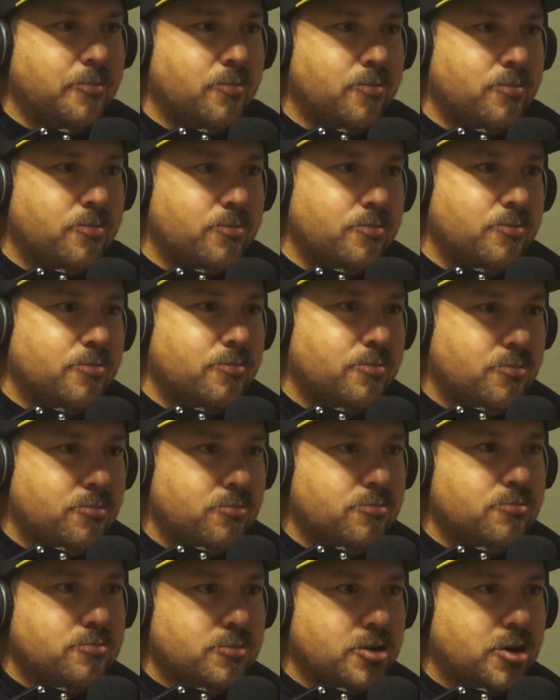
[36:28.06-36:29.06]
I'm,
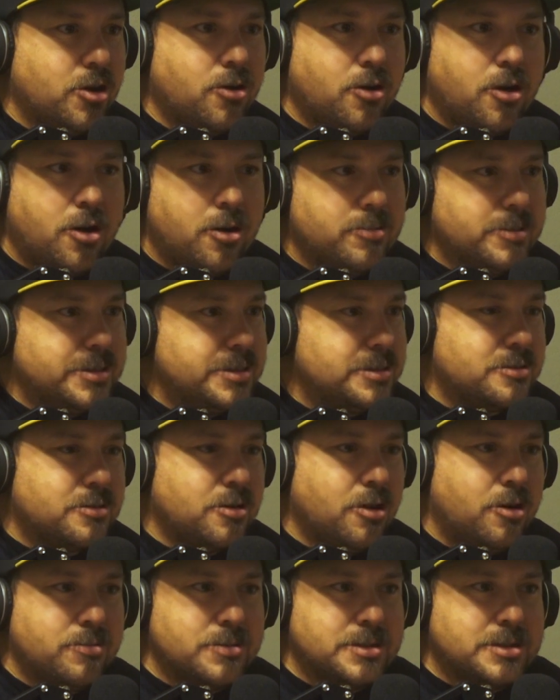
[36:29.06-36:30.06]
always
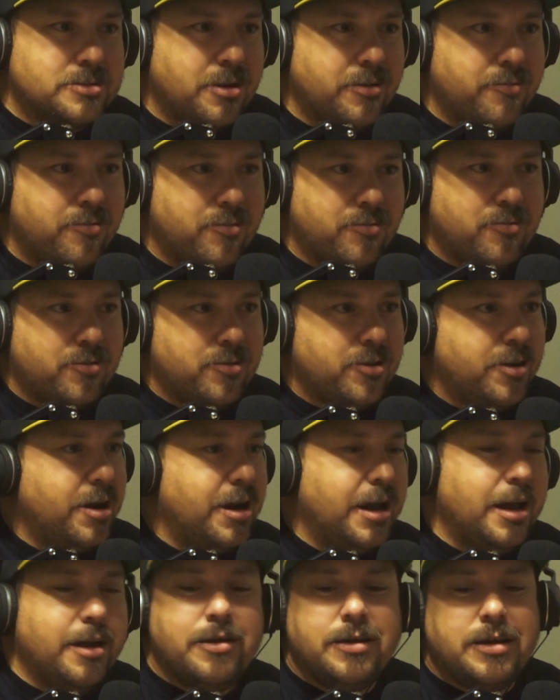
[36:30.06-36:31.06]
grateful
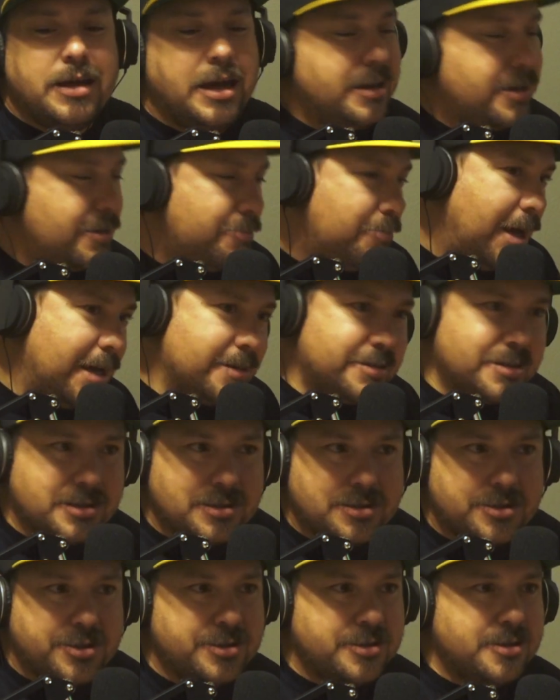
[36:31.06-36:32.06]
for any
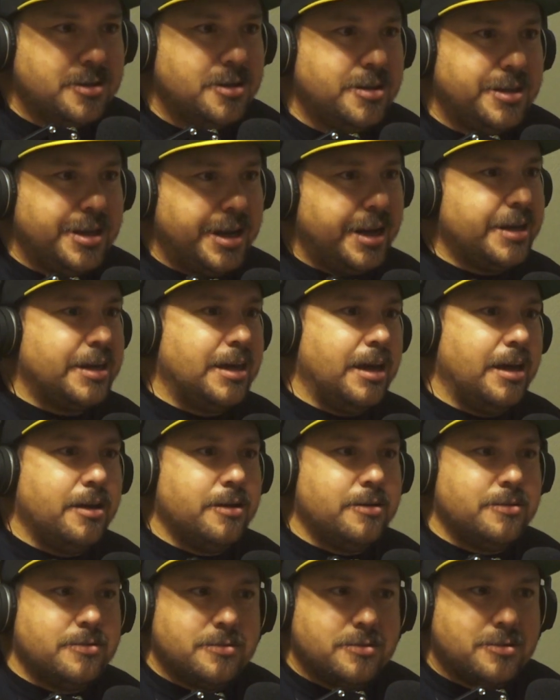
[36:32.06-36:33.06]
message that I
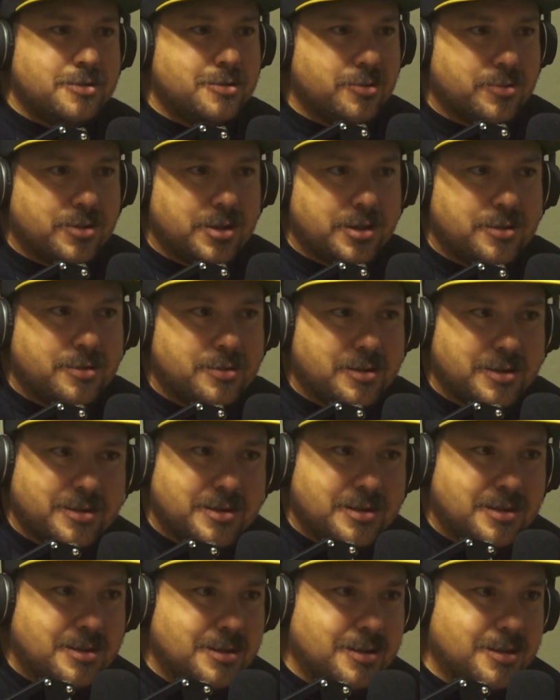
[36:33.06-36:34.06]
get. You know,
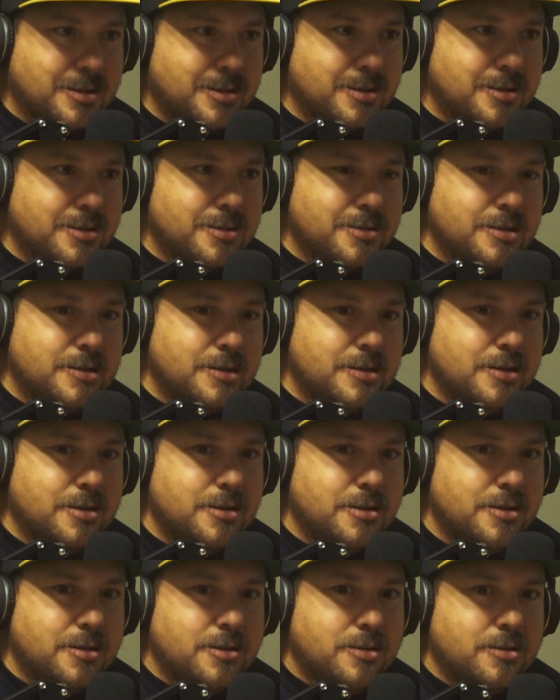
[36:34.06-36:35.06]
the
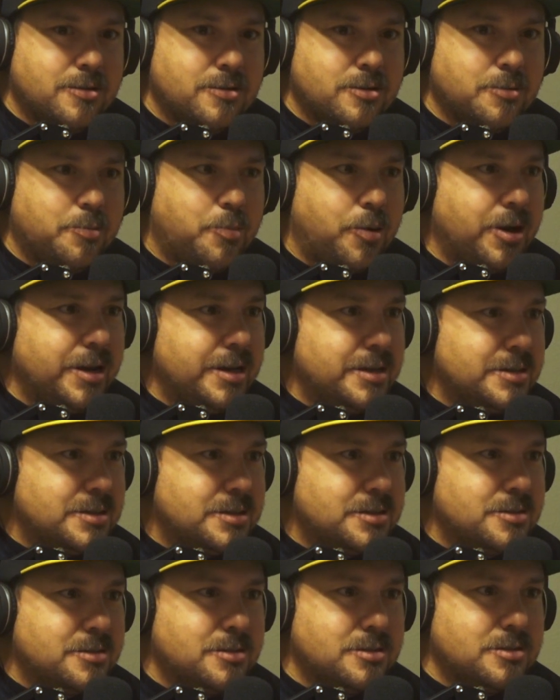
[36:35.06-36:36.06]

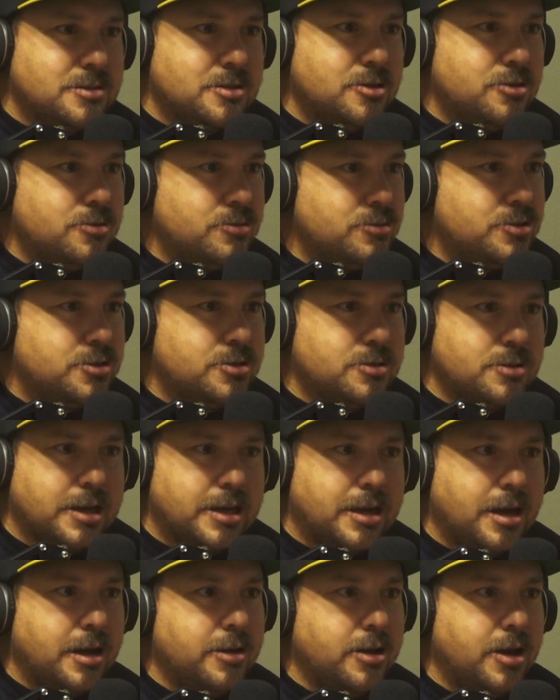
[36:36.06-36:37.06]
praise is huge.
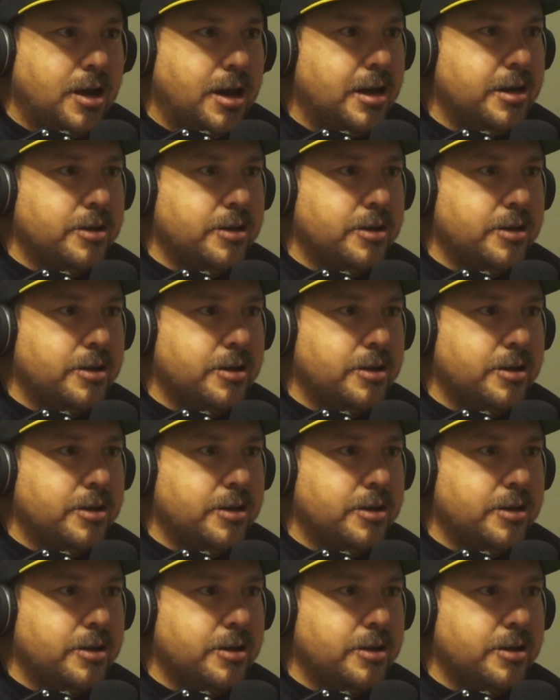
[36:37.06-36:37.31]
Like I